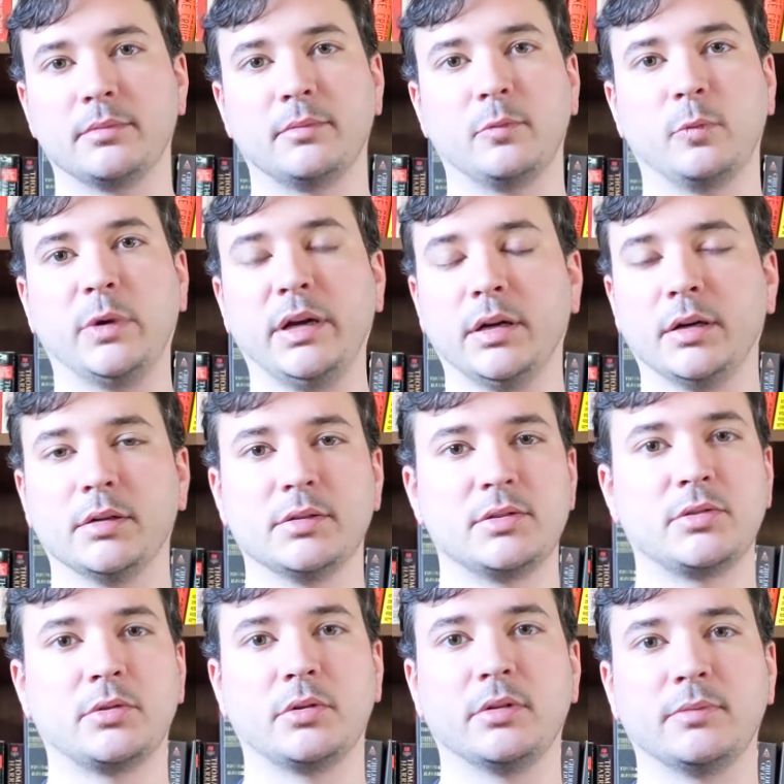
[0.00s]
weird
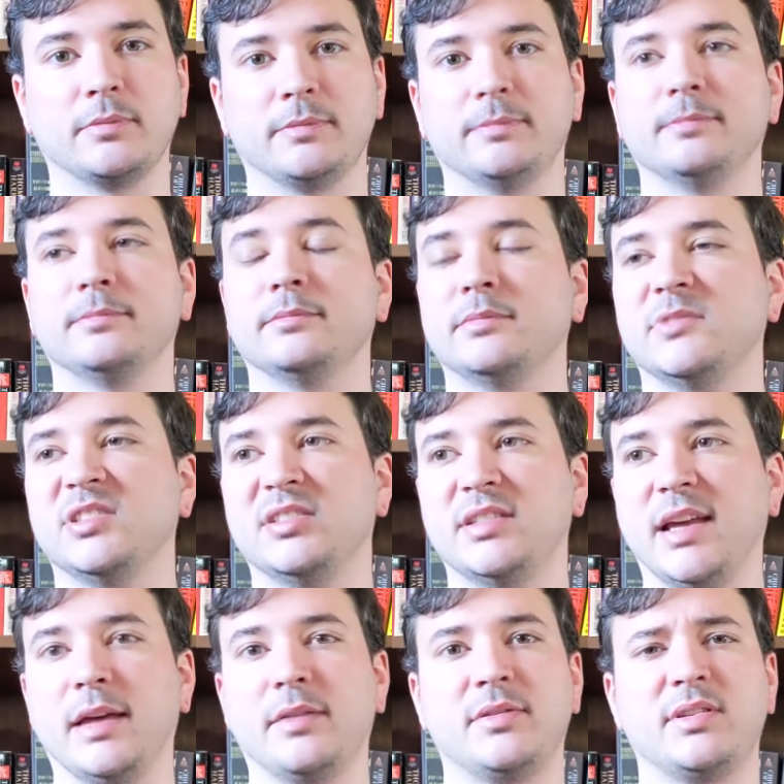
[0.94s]
sort of
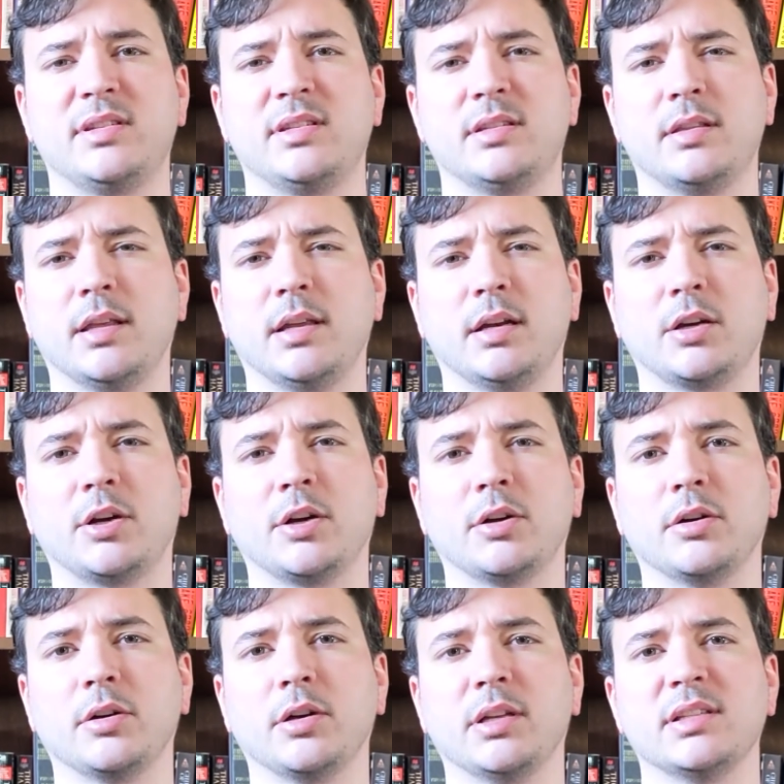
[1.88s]
deaths that
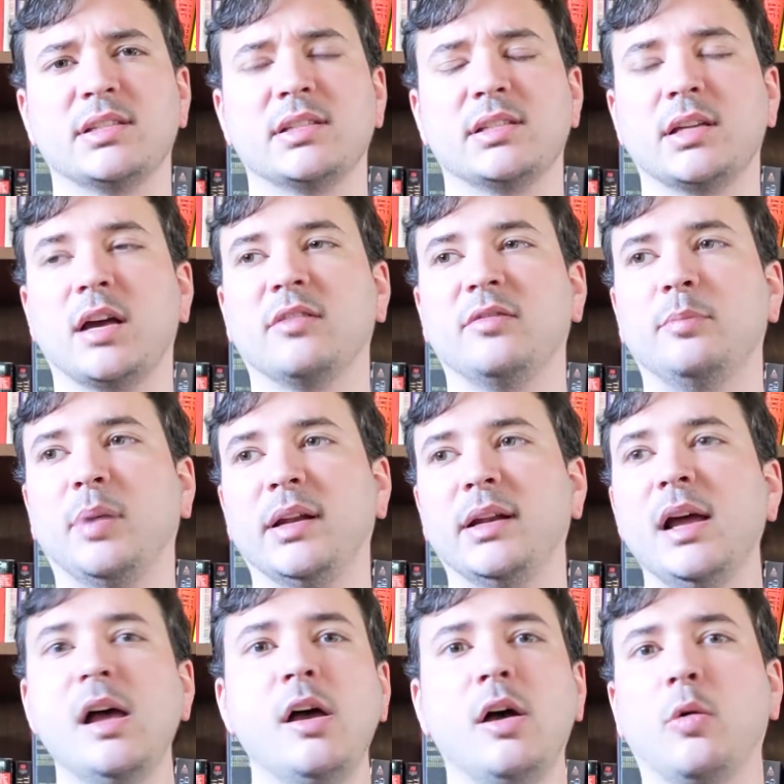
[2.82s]
occurred and stuff, but
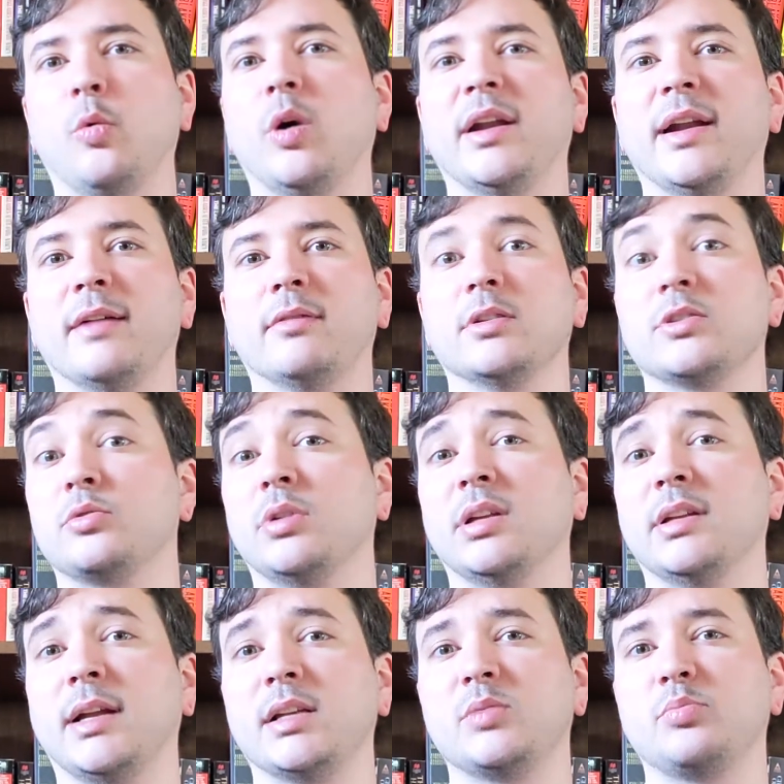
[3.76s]
whatever. It's a
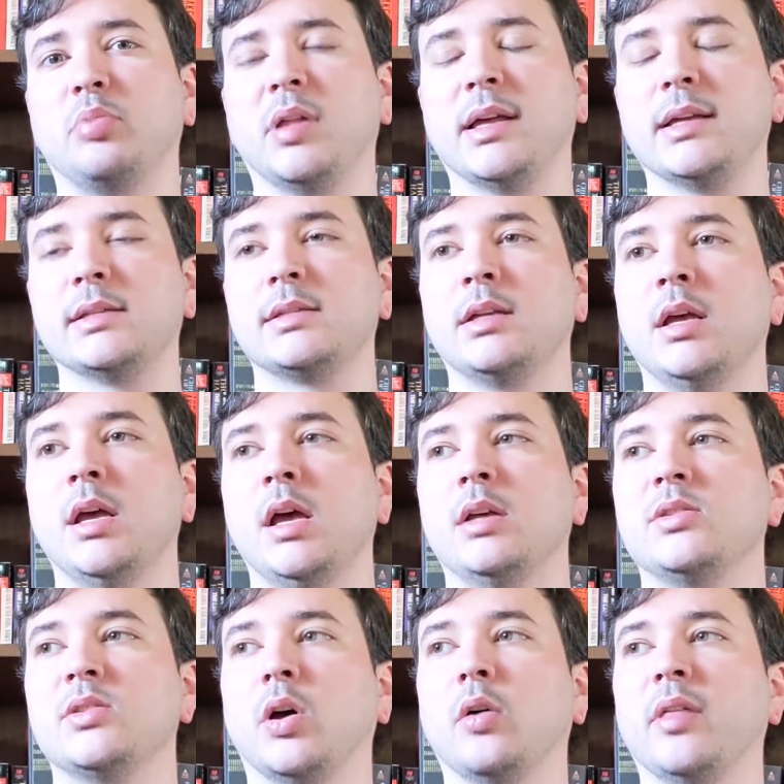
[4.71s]
really nice place.
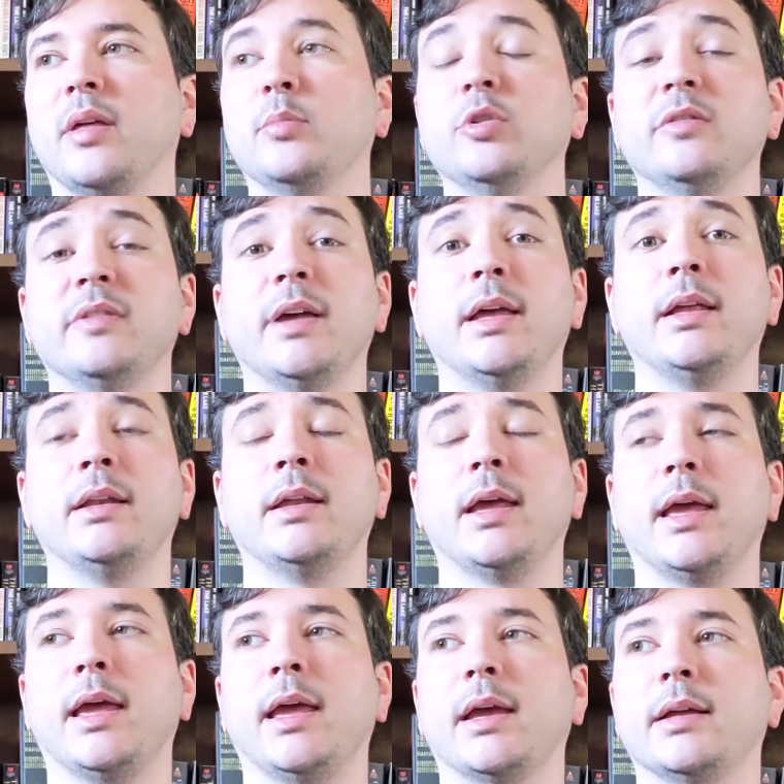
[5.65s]
So they move in,
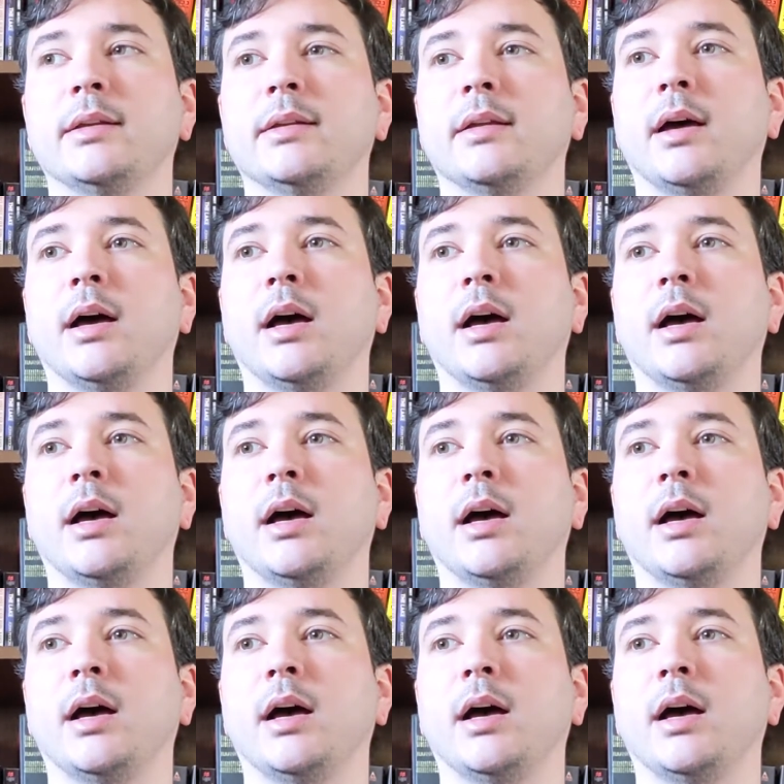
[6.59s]
and